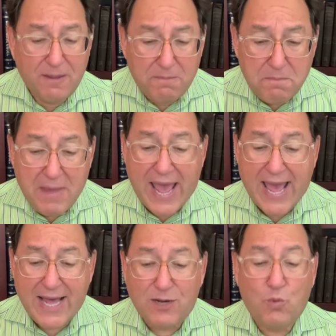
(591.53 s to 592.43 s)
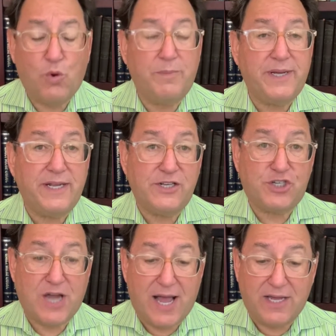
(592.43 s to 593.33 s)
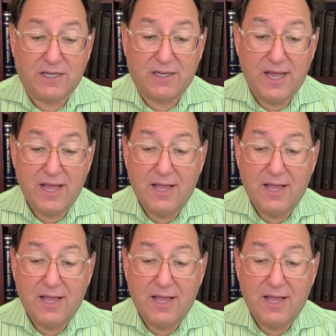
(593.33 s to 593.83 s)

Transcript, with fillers: man, woman, and child,